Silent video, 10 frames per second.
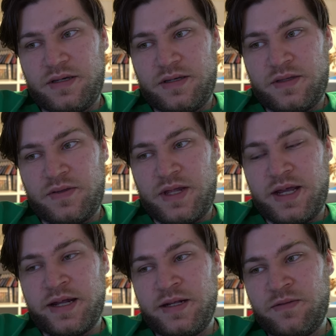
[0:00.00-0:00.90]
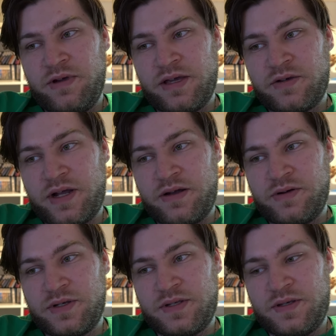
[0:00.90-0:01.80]
So that added three extra
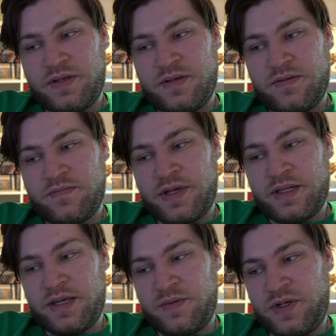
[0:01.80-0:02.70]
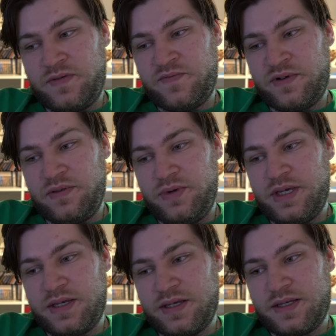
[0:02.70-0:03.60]
hours to my timesheet for the
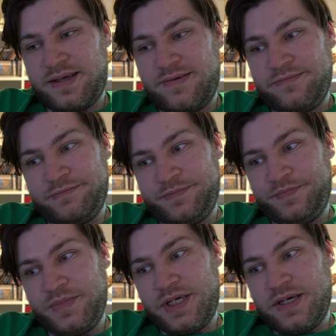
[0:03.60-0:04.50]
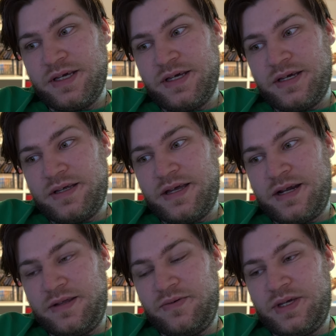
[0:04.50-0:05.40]
week. So,
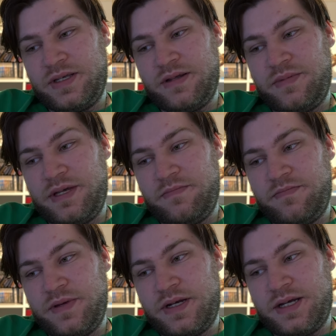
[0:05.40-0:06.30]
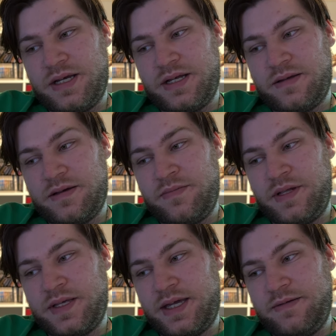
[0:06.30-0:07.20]
end of the week is going to be a bit uh, a bit
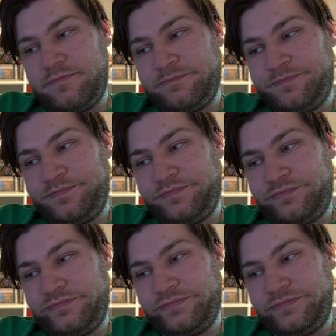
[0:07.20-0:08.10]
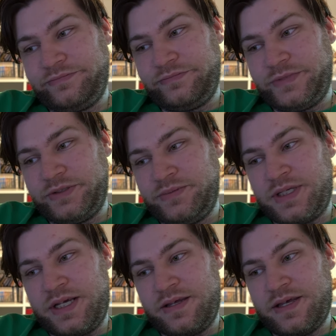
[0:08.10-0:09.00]
tight. We'll
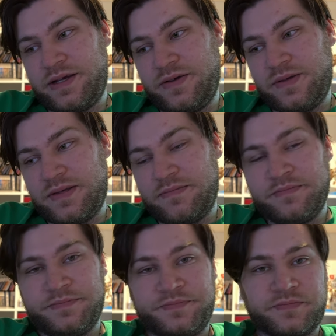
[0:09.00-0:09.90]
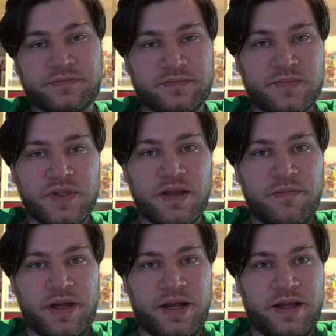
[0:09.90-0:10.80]
see how that goes.
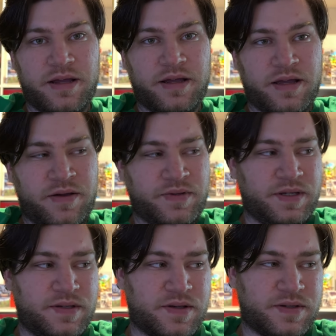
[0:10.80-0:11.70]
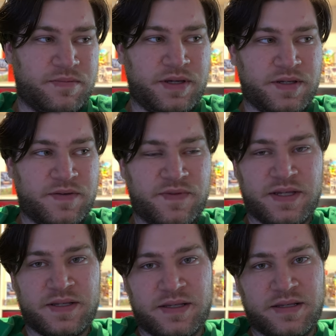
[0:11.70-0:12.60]
But I was exhausted because of
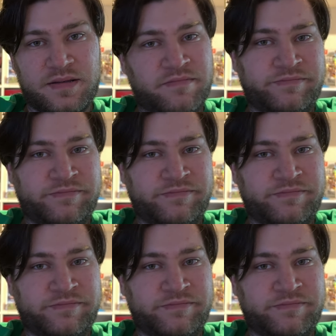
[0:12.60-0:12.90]
this.